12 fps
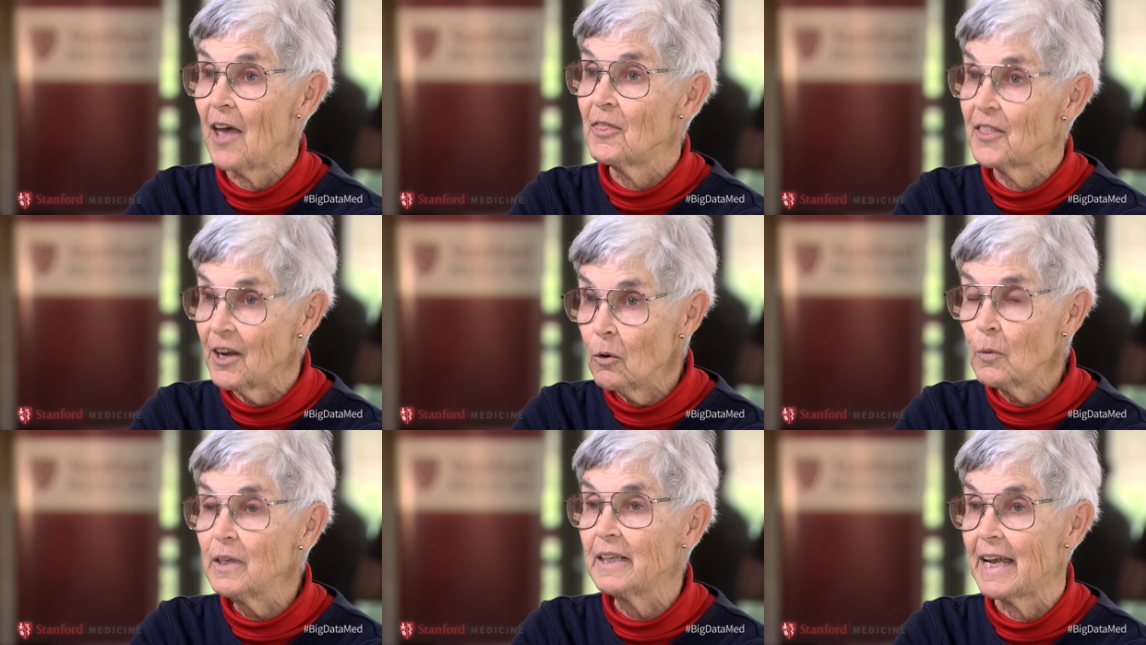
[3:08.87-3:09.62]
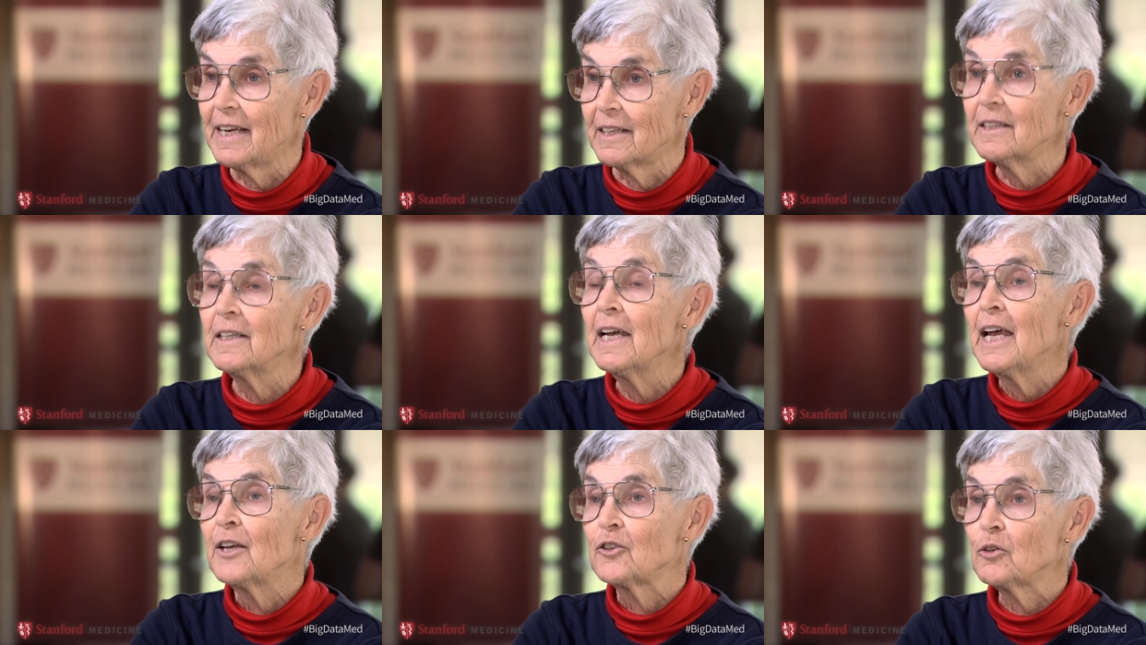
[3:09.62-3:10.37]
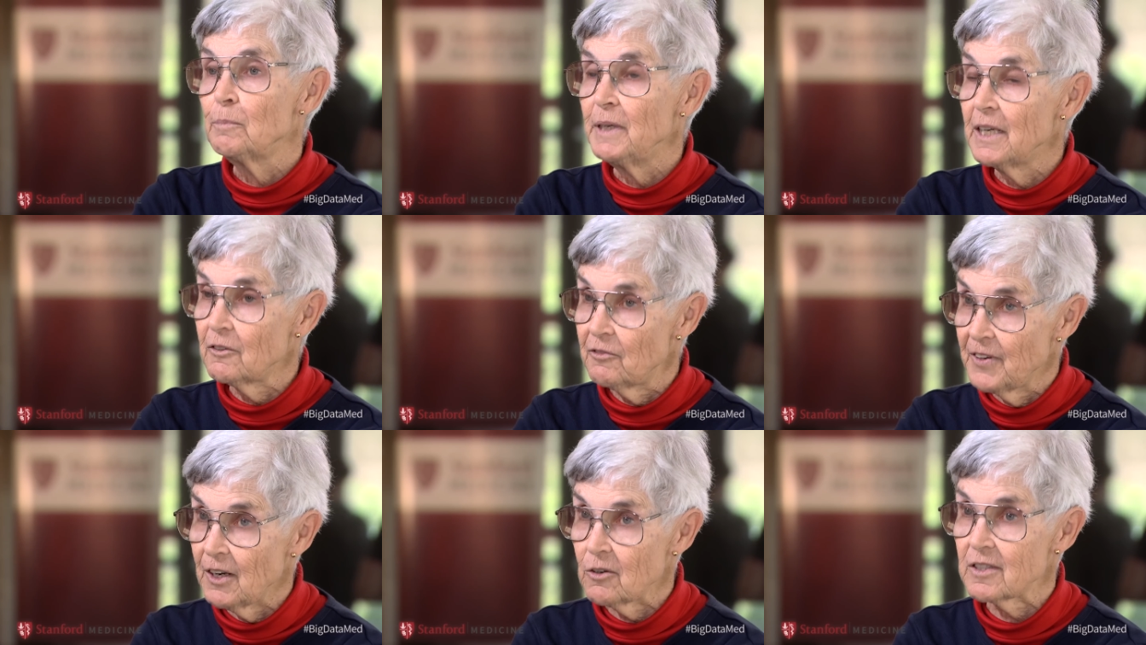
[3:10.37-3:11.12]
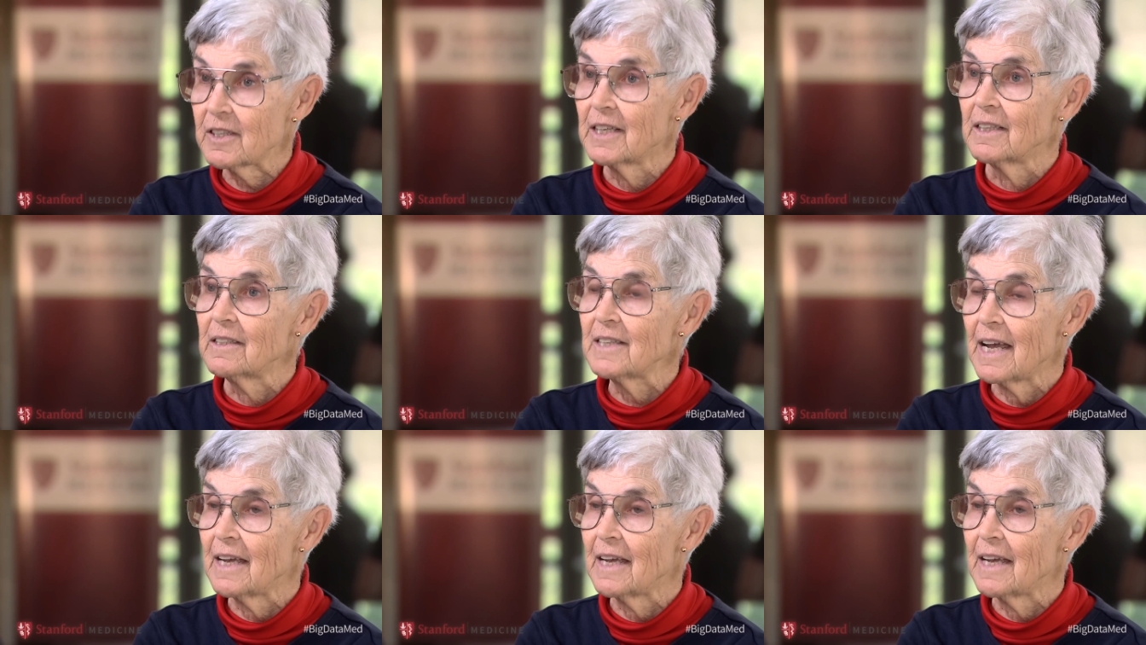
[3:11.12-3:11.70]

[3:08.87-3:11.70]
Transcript: and they're related to being fair skinned